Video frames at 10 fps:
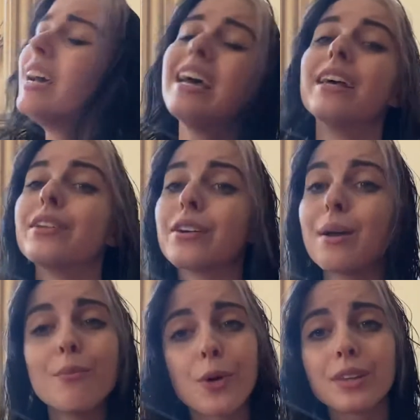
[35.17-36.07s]
in
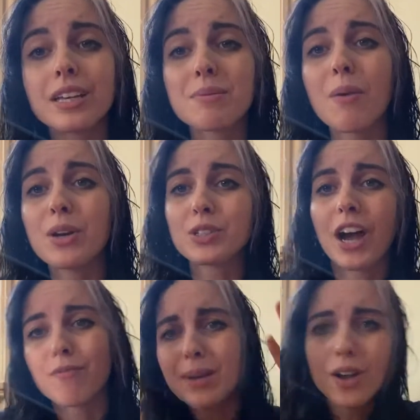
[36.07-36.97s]
learning more things about
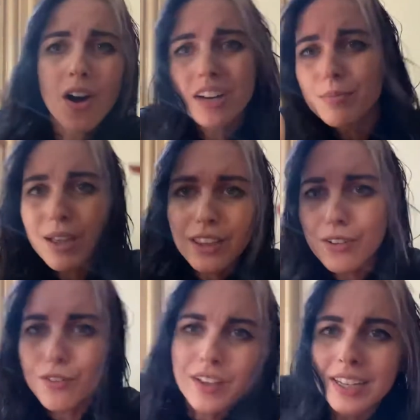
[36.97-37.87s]
witchcraft beyond my
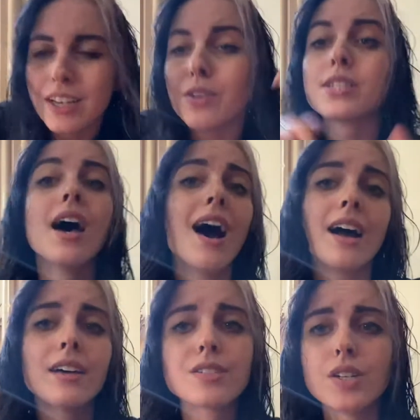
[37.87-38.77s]
little videos.
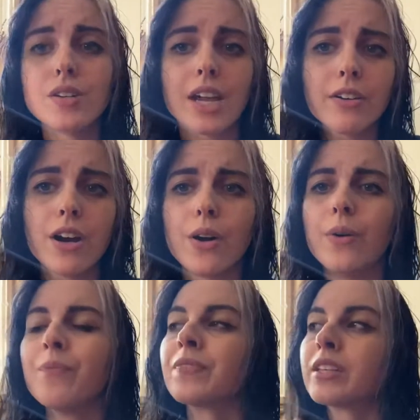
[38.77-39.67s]
I also do
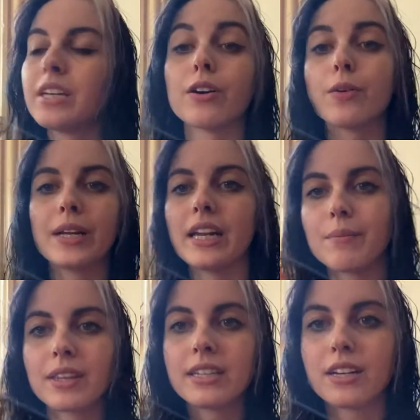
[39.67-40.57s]
tarot, tarot reading,
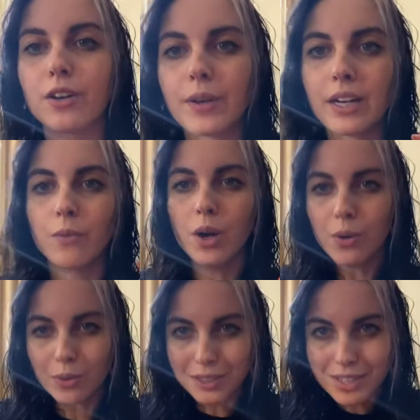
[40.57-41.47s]
monthly tarot reading.
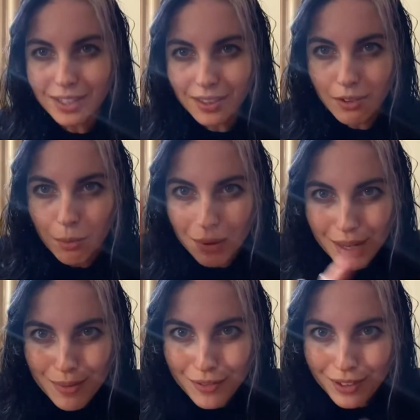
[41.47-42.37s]
Whoa, there's like a little
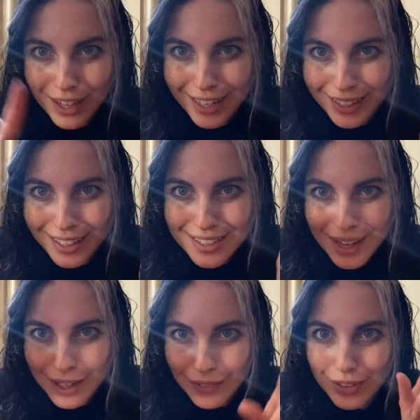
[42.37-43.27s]
beam of light. That's
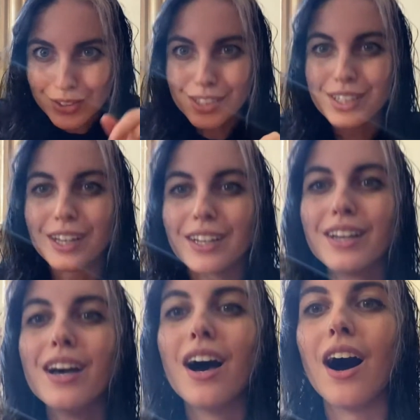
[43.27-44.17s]
kind of interesting.
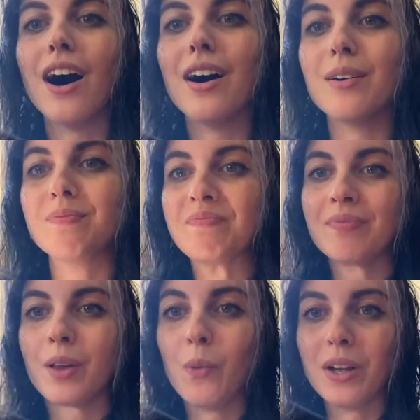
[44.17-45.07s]
Um,
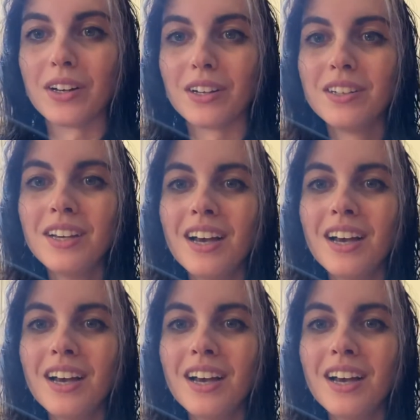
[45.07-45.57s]
weird.